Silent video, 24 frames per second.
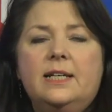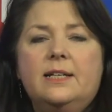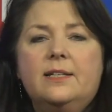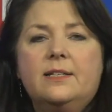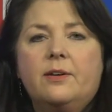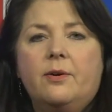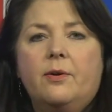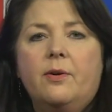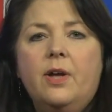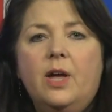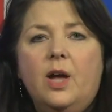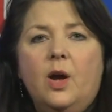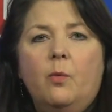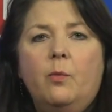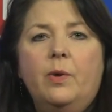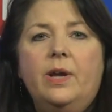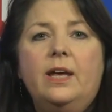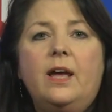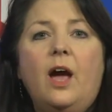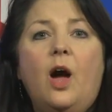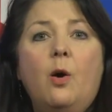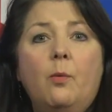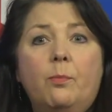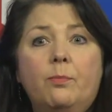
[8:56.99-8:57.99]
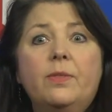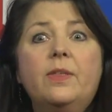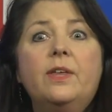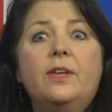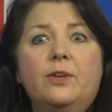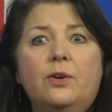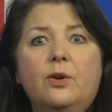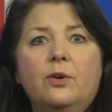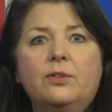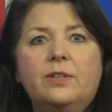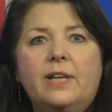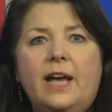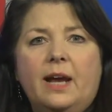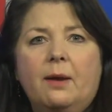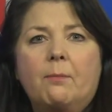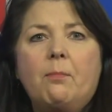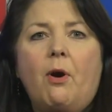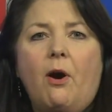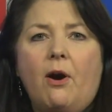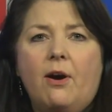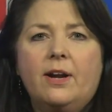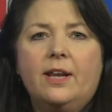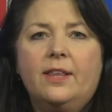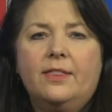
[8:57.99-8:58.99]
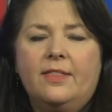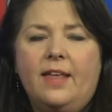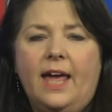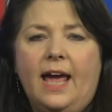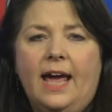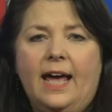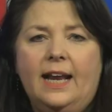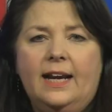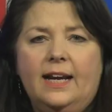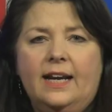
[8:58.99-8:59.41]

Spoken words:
So we hope that you'll take part in that,